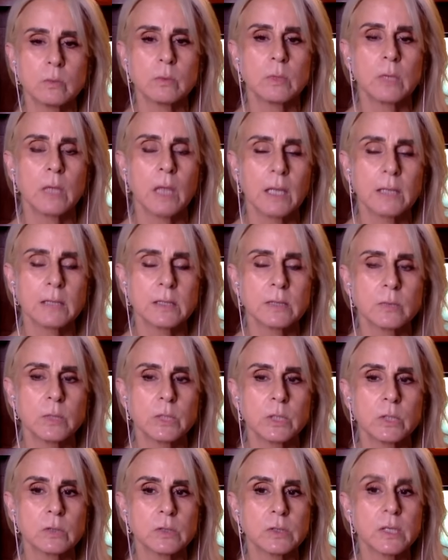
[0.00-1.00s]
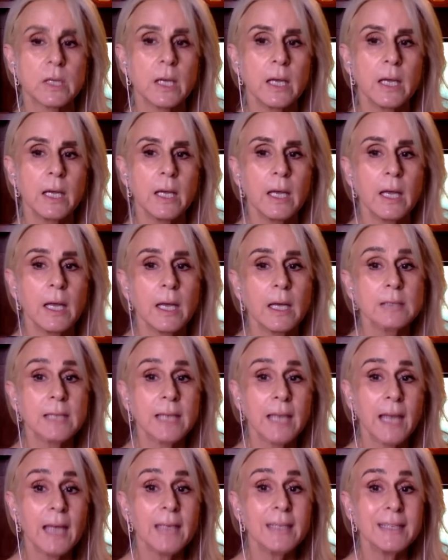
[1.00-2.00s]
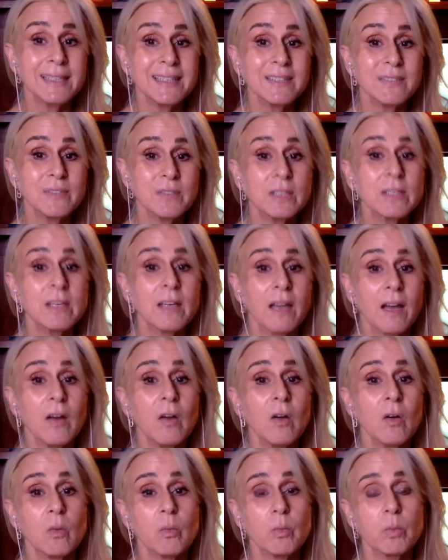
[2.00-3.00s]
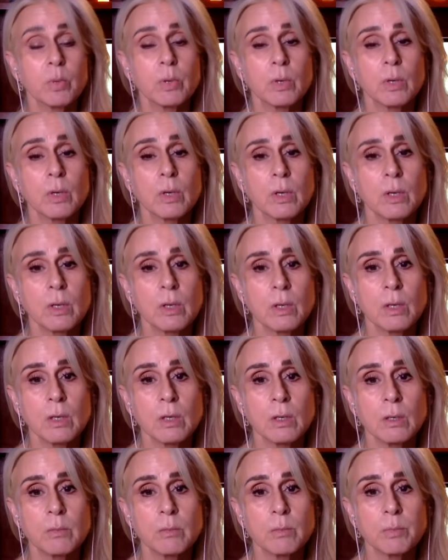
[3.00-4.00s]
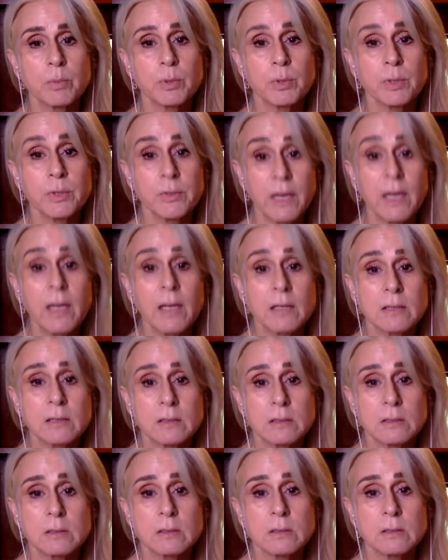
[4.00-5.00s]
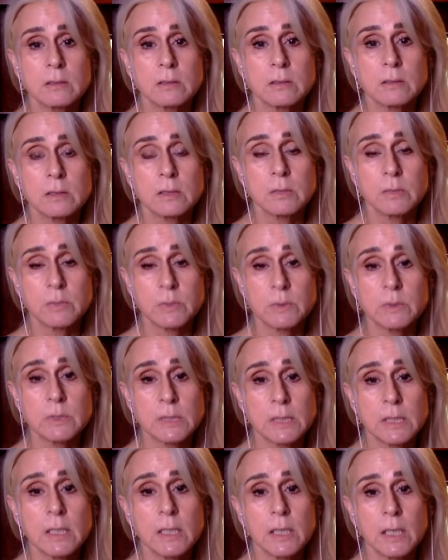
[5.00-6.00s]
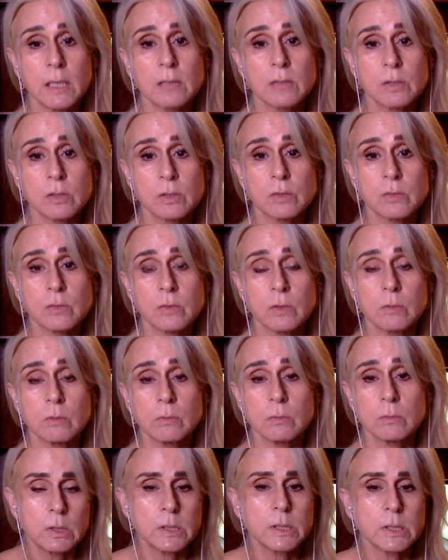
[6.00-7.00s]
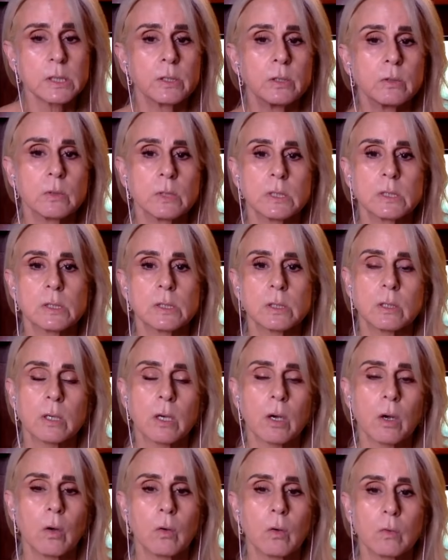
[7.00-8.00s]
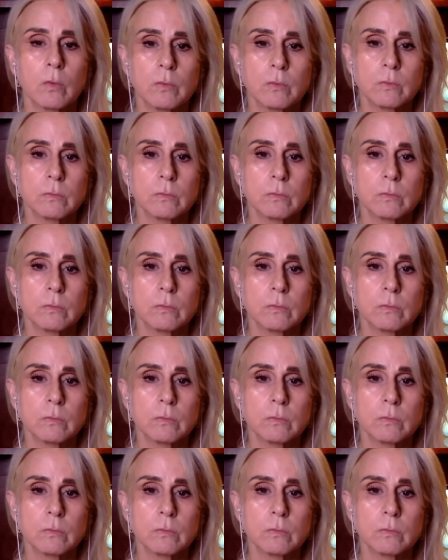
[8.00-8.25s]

lines and wrinkles, and can even help prevent some skin cancers from continuing to go